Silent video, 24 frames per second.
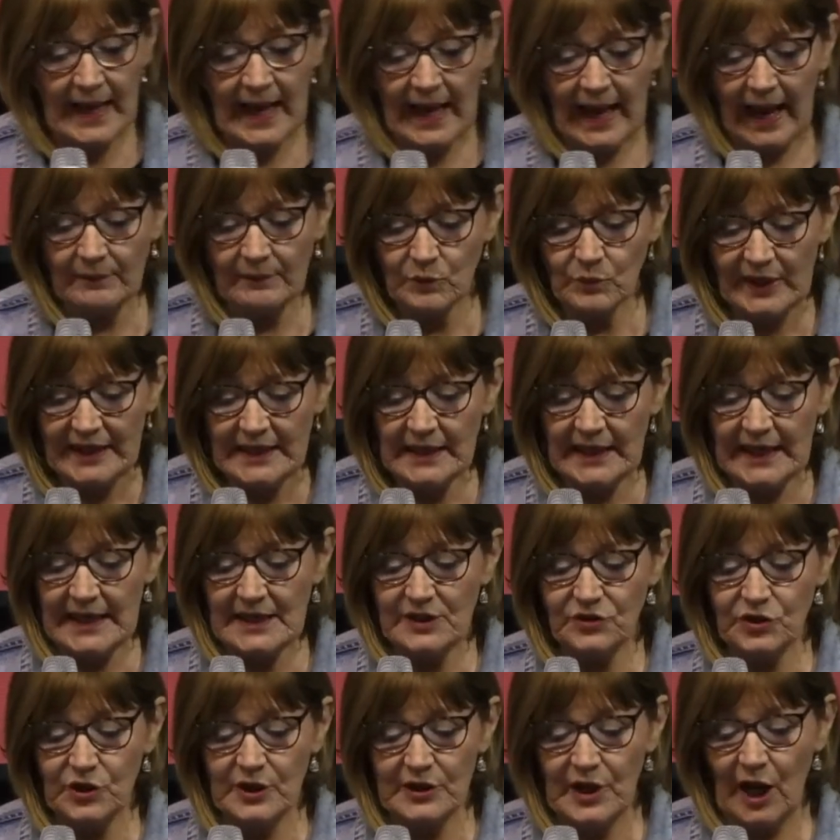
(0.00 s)
And we
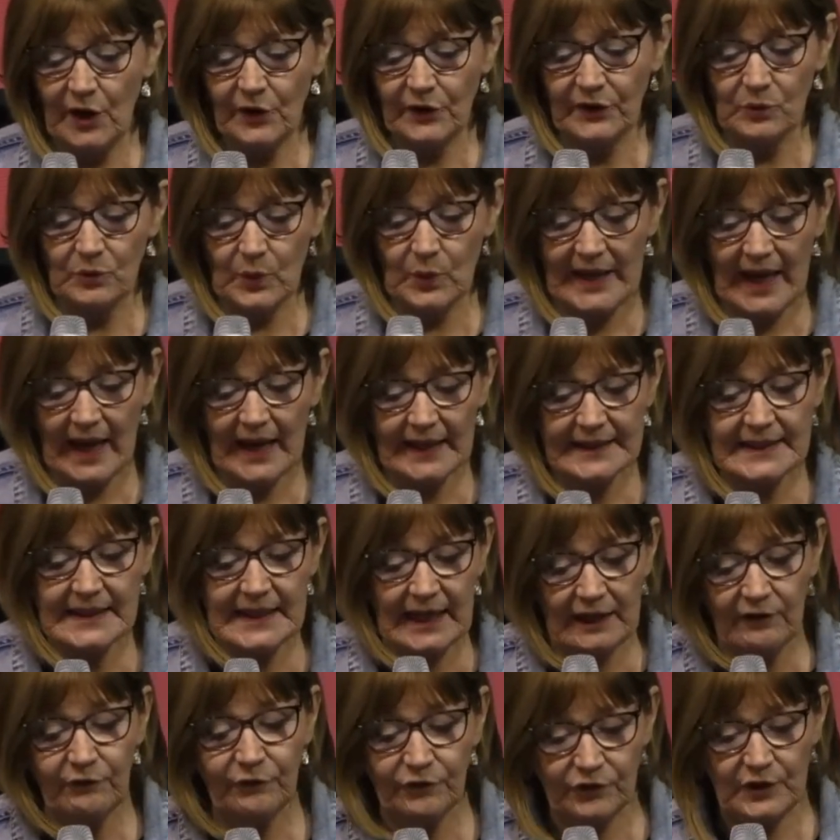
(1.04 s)
need to know that we are
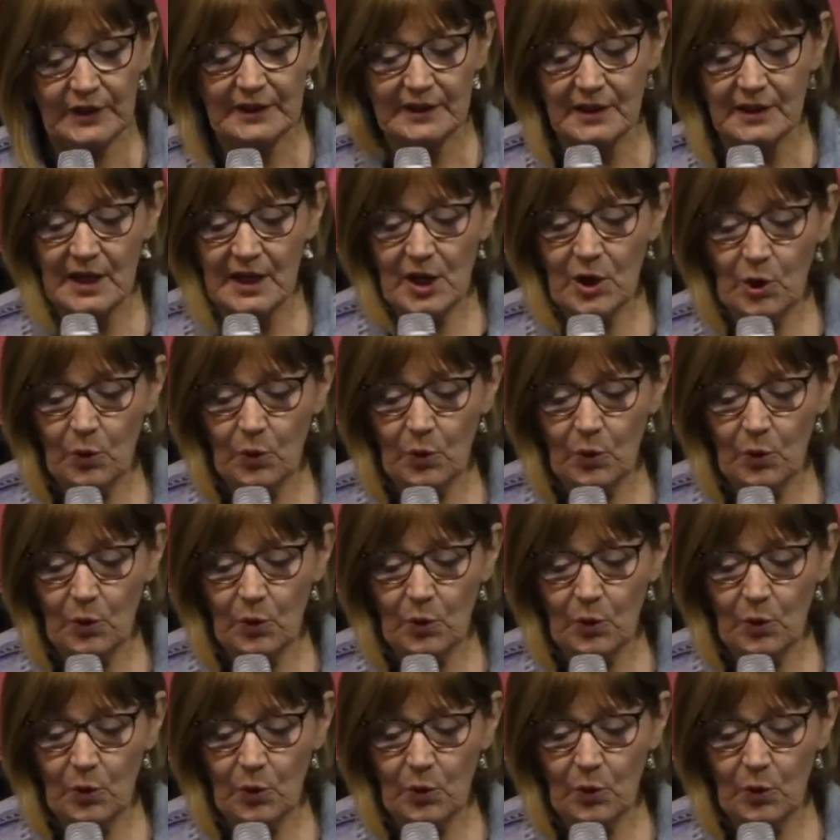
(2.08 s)
gifted.